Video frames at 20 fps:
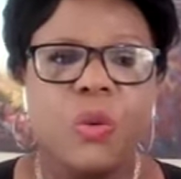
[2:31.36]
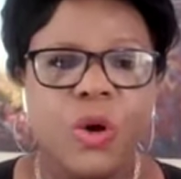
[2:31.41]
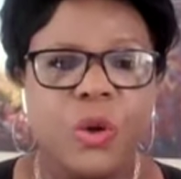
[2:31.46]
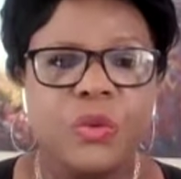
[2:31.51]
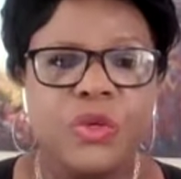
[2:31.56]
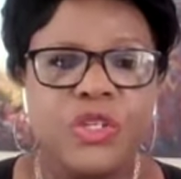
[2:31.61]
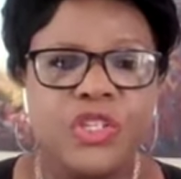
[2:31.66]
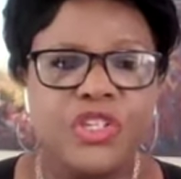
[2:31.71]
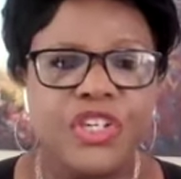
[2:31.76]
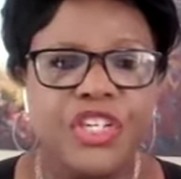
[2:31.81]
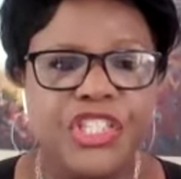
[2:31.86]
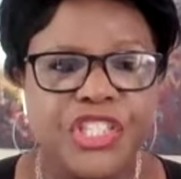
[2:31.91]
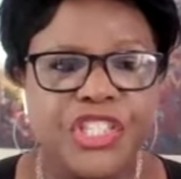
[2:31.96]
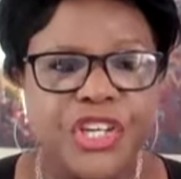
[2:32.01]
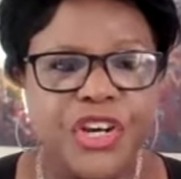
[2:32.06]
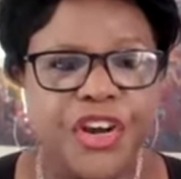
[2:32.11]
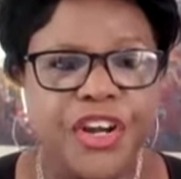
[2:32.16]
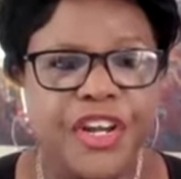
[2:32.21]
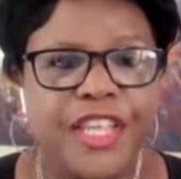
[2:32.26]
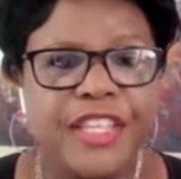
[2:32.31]
What was your
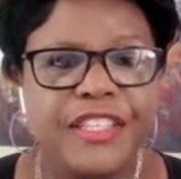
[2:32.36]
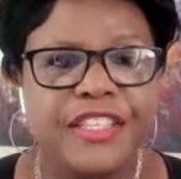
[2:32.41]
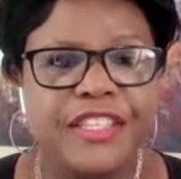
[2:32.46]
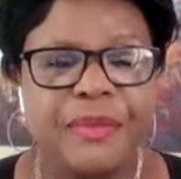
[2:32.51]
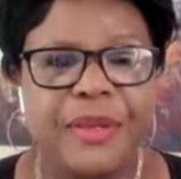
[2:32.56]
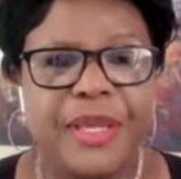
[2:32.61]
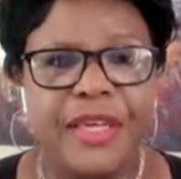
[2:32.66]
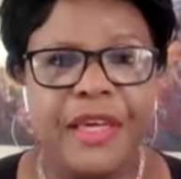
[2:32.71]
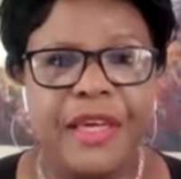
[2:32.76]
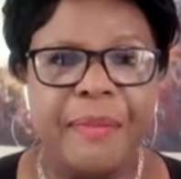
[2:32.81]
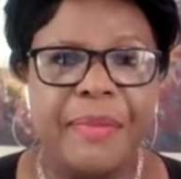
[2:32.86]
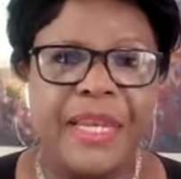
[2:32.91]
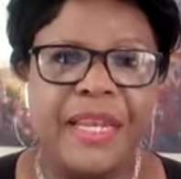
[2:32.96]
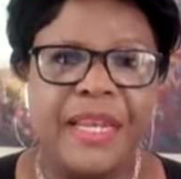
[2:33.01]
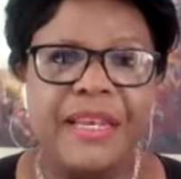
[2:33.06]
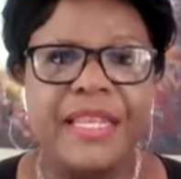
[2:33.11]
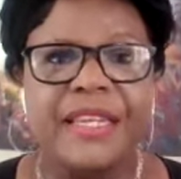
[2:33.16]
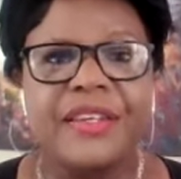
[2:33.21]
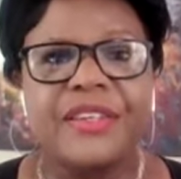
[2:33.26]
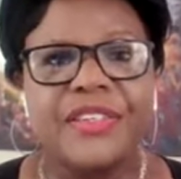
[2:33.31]
journey to becoming
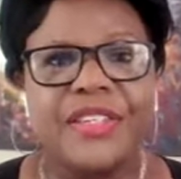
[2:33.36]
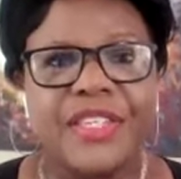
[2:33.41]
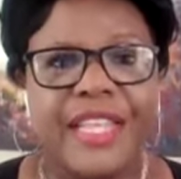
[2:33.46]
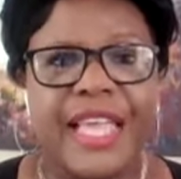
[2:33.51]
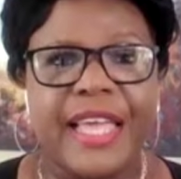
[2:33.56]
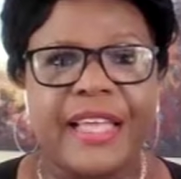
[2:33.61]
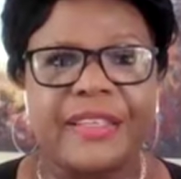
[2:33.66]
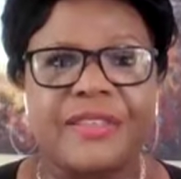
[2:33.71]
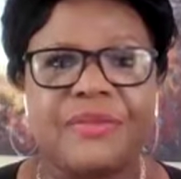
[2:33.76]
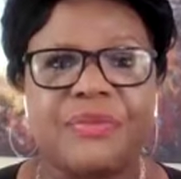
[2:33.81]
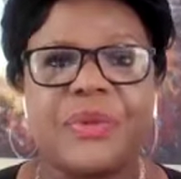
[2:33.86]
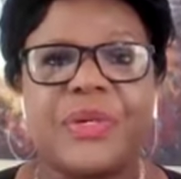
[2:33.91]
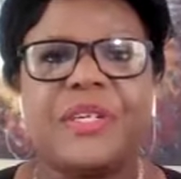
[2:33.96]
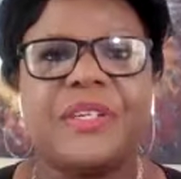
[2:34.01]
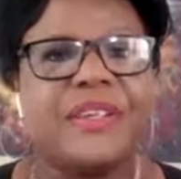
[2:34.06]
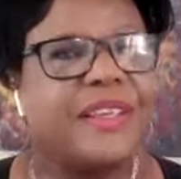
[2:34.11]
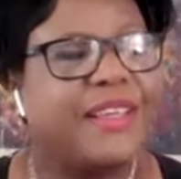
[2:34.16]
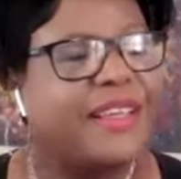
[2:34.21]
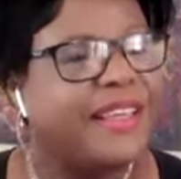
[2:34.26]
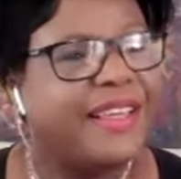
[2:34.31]
a leadership
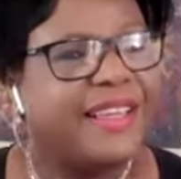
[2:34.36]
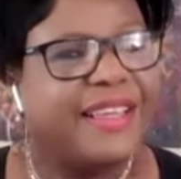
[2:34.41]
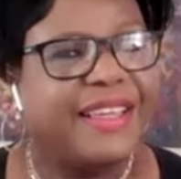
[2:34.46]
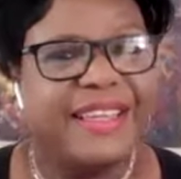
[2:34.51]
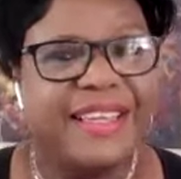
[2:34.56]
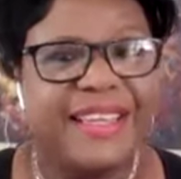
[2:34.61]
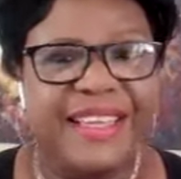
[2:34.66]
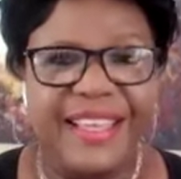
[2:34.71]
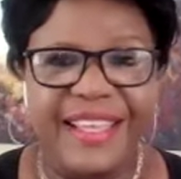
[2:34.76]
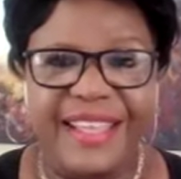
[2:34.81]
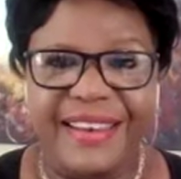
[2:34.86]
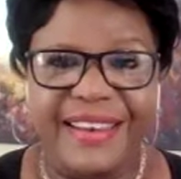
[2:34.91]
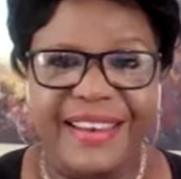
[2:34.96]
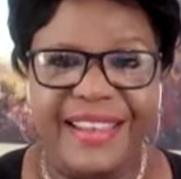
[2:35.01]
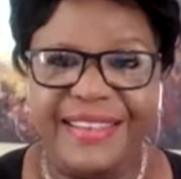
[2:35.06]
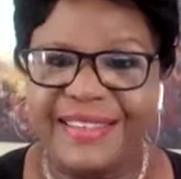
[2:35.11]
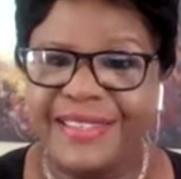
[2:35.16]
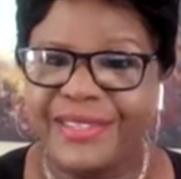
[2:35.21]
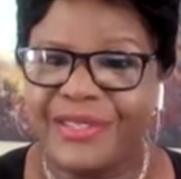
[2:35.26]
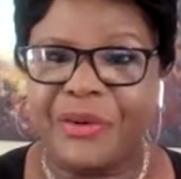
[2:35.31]
expert?
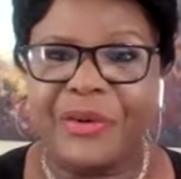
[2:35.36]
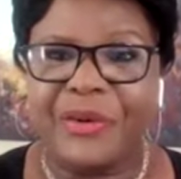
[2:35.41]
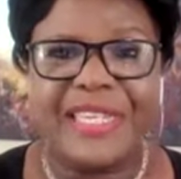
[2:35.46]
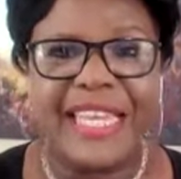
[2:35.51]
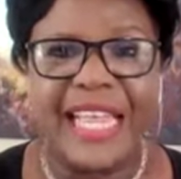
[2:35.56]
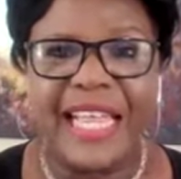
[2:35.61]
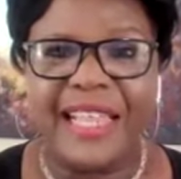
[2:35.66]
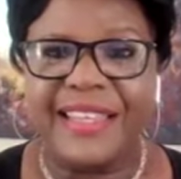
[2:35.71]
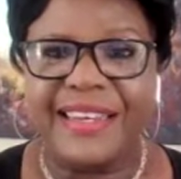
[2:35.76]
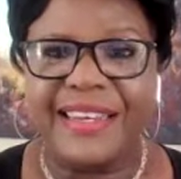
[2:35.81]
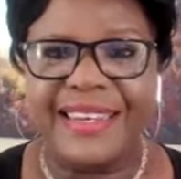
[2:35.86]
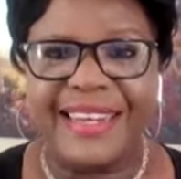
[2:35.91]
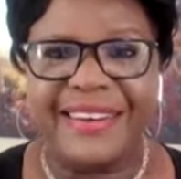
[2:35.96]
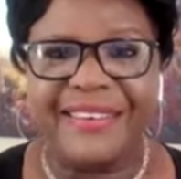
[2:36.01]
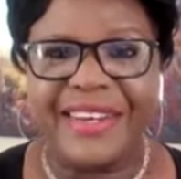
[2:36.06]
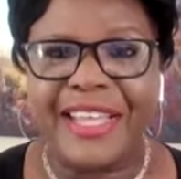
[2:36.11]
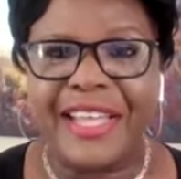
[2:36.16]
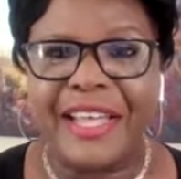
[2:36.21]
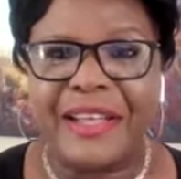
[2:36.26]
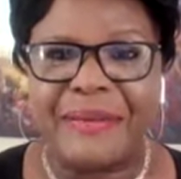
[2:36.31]
And storytelling,
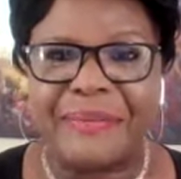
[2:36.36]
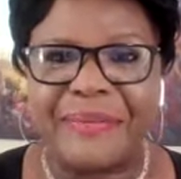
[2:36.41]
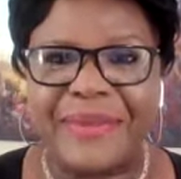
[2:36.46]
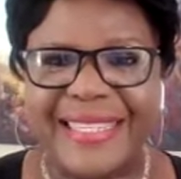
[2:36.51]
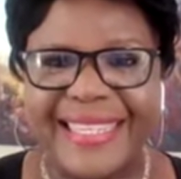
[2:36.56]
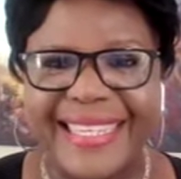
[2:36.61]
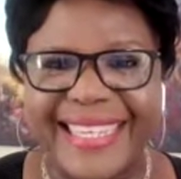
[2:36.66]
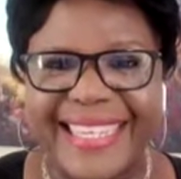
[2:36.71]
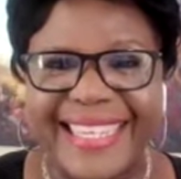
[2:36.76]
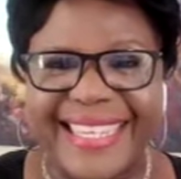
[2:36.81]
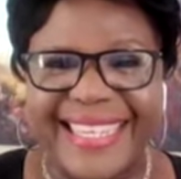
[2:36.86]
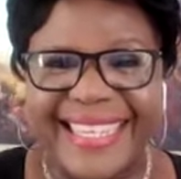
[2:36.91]
here it comes.